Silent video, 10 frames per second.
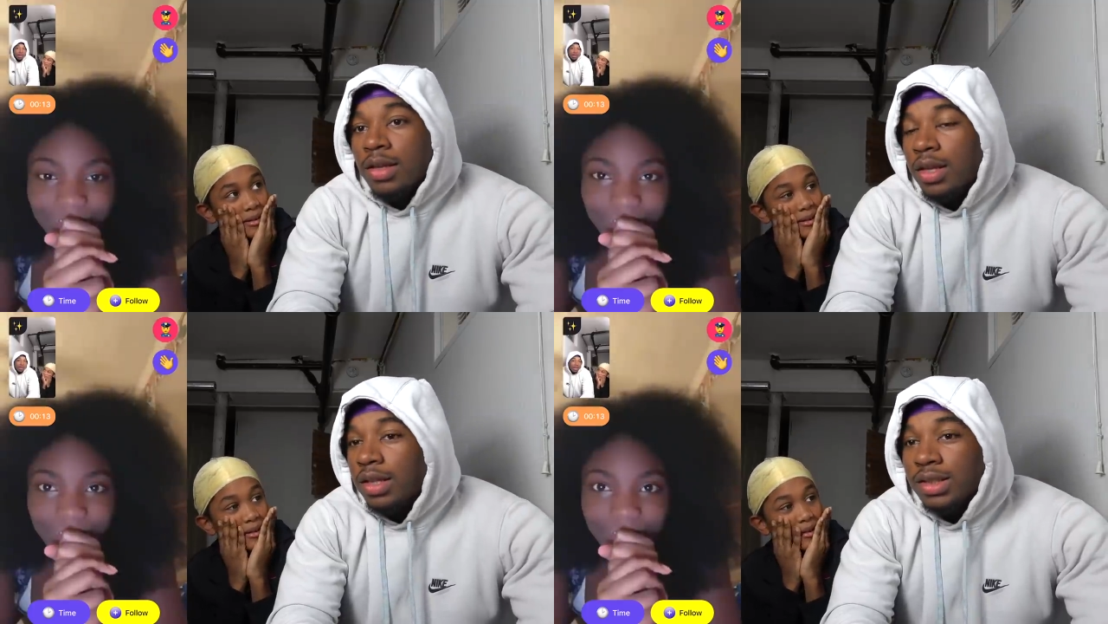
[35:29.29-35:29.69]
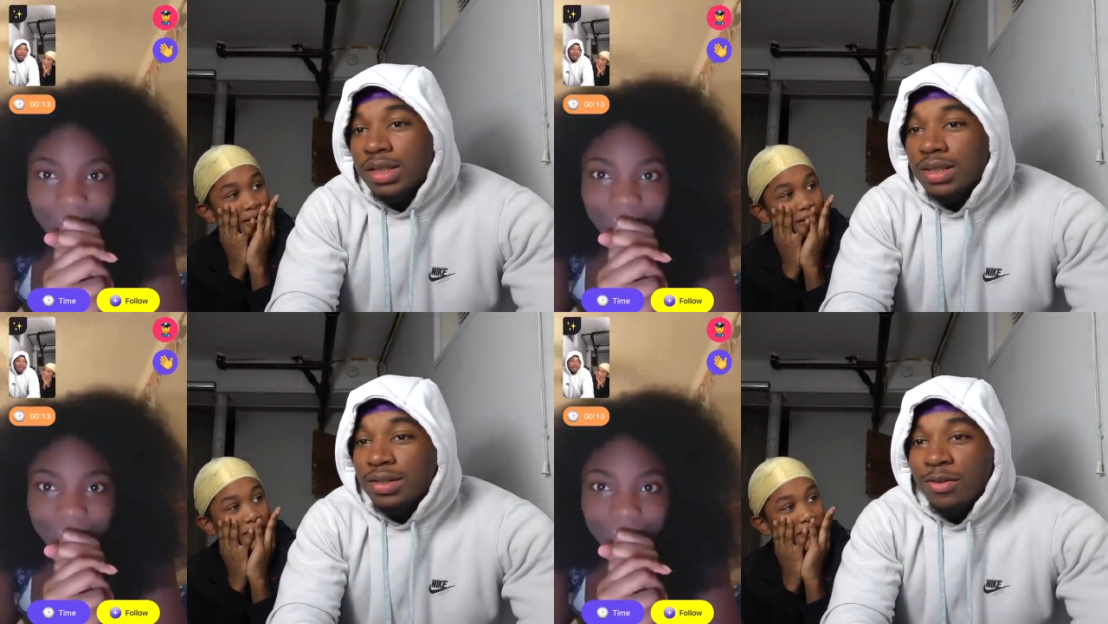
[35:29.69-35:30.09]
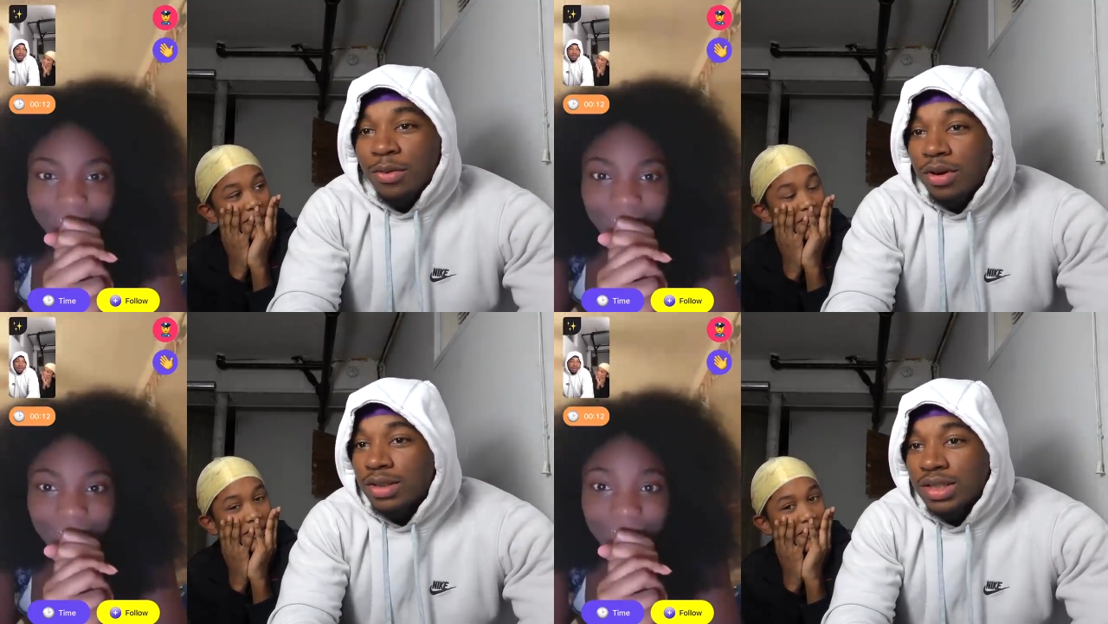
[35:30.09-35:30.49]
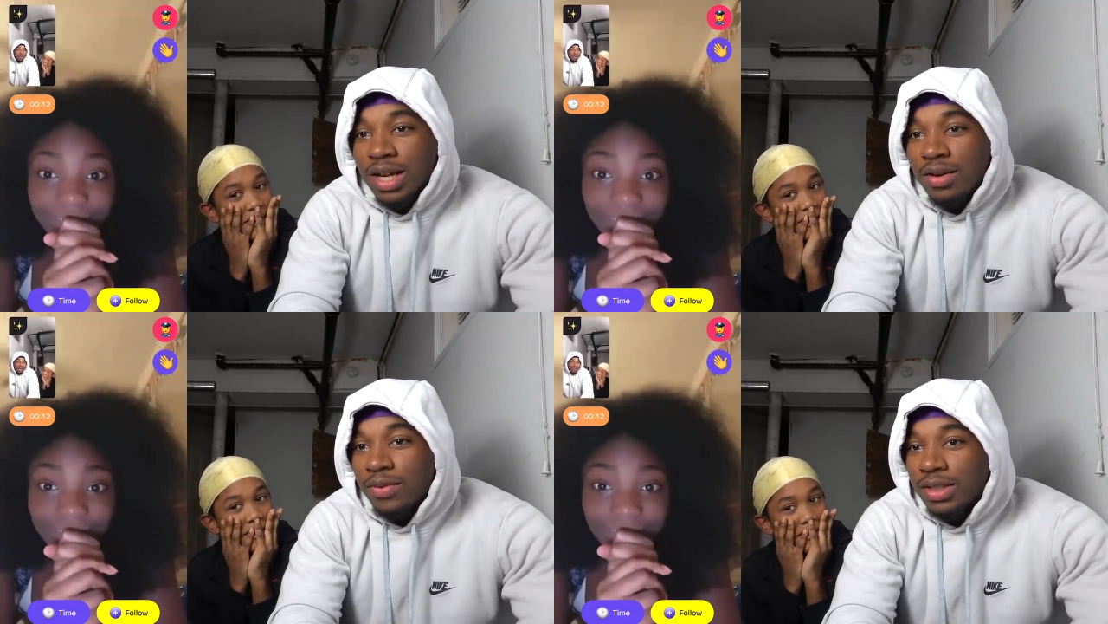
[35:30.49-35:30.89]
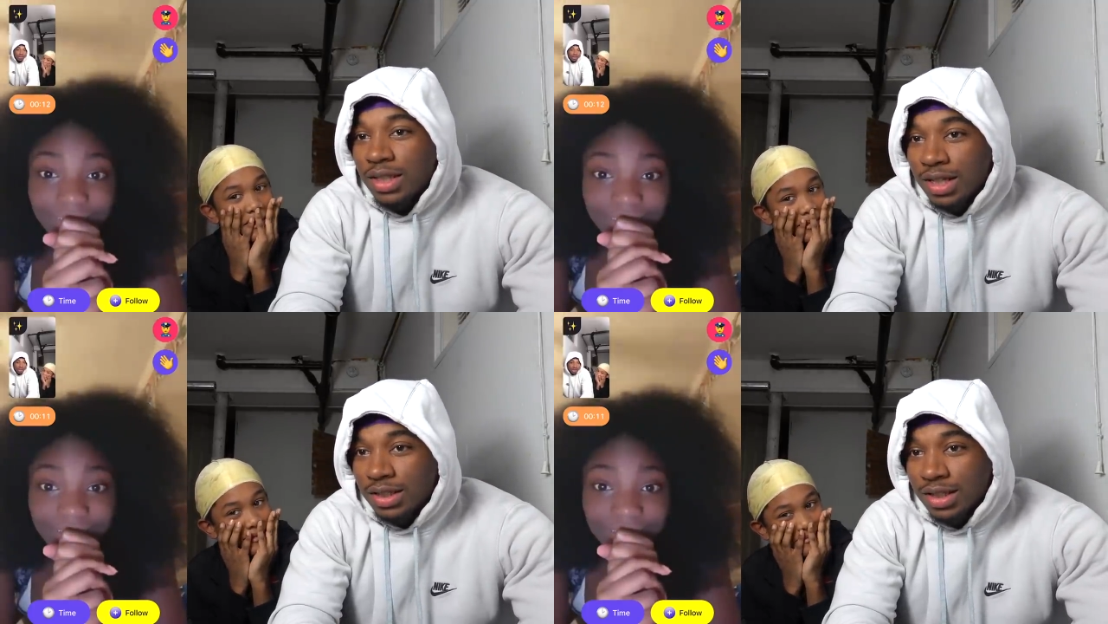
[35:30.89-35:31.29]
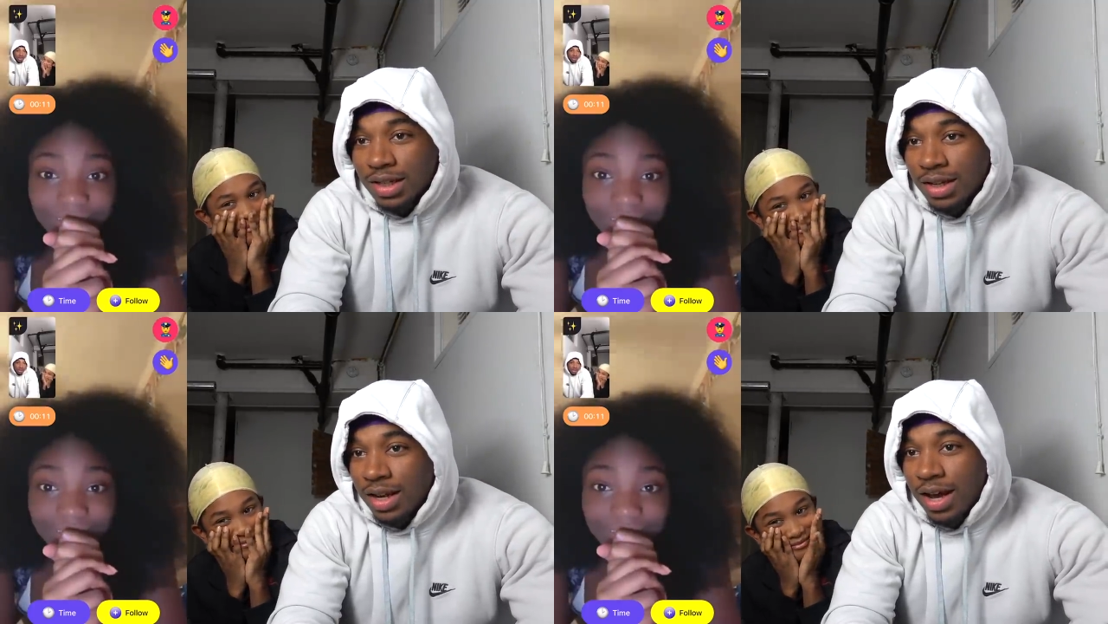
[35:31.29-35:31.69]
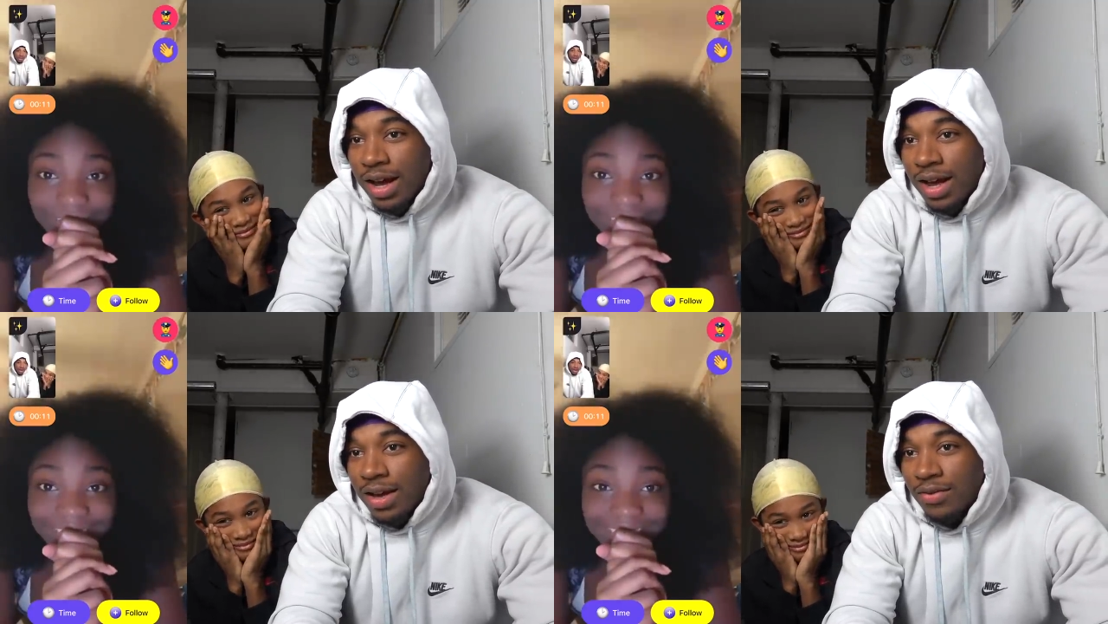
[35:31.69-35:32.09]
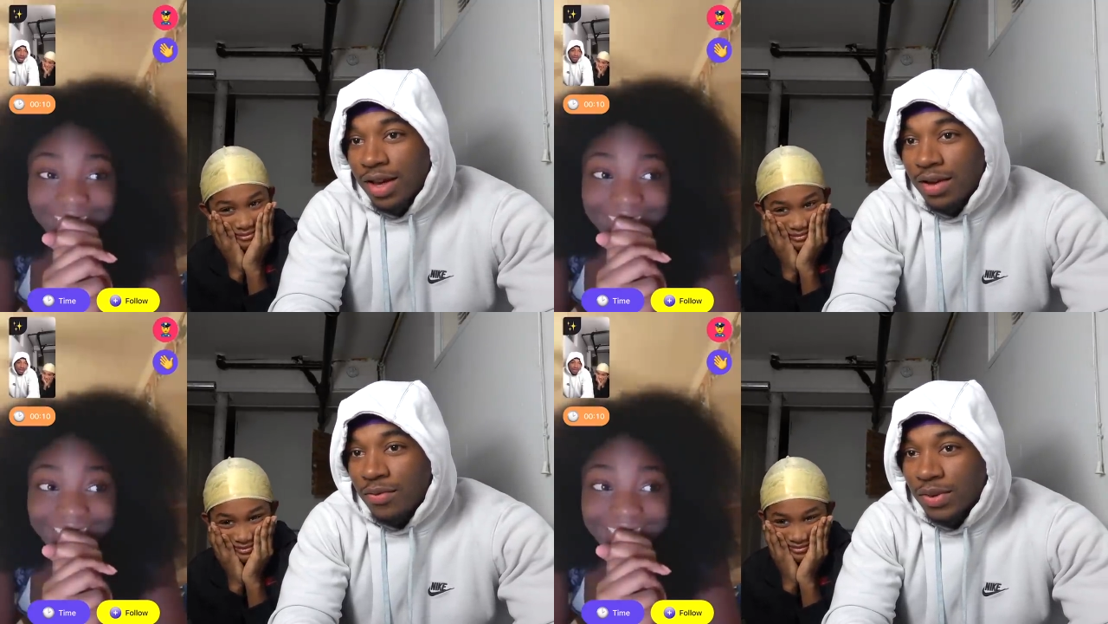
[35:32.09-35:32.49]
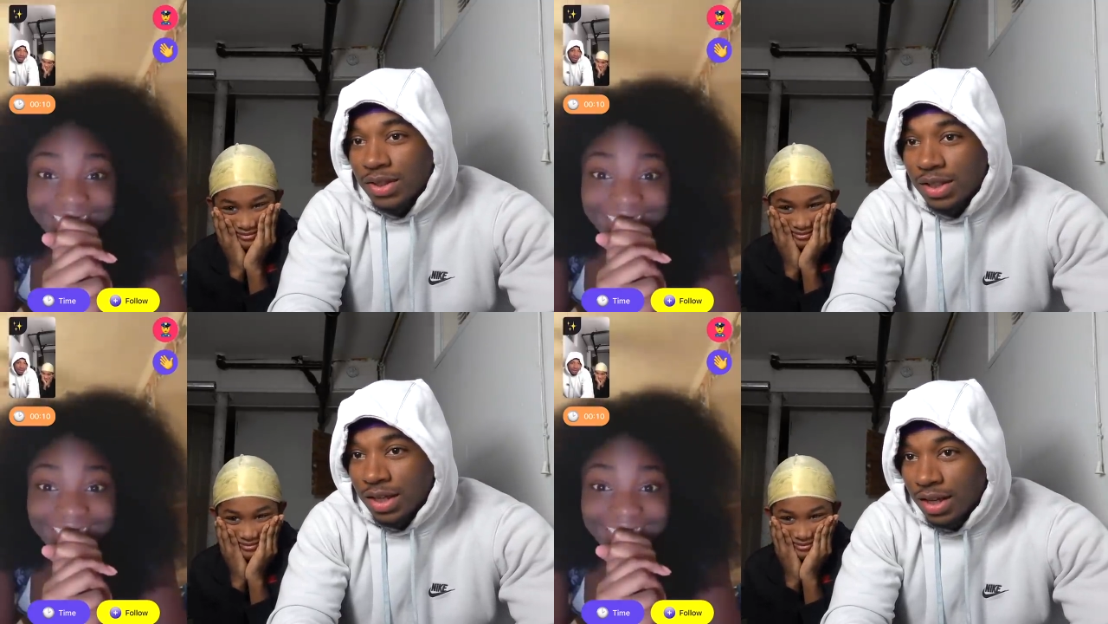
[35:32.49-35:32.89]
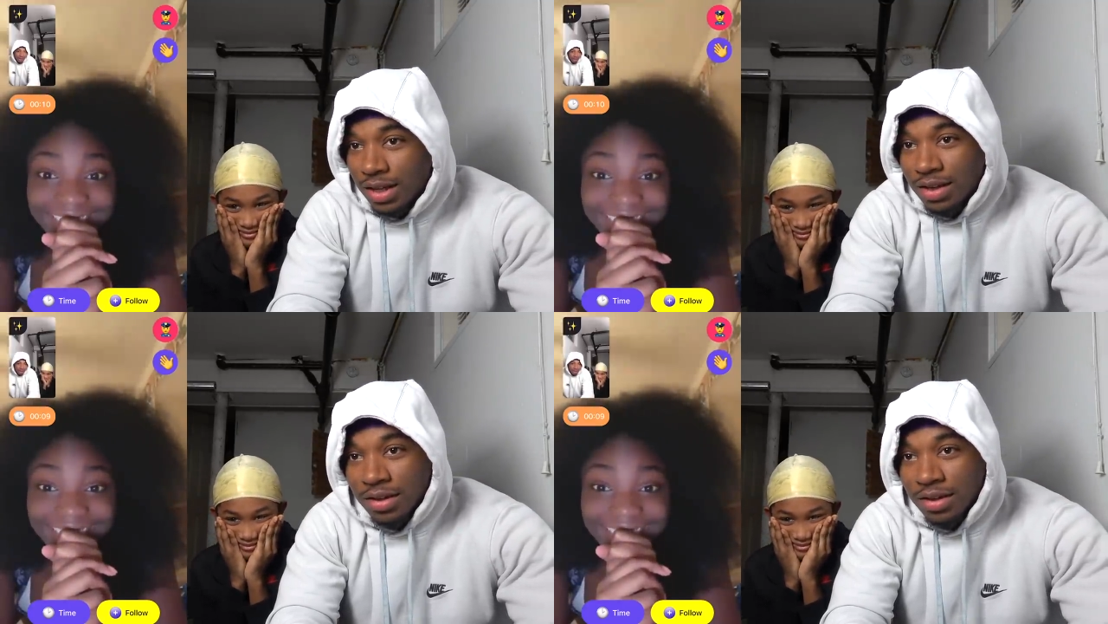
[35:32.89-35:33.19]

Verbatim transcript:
Speaker 1: This is the worst conversation I have ever seen.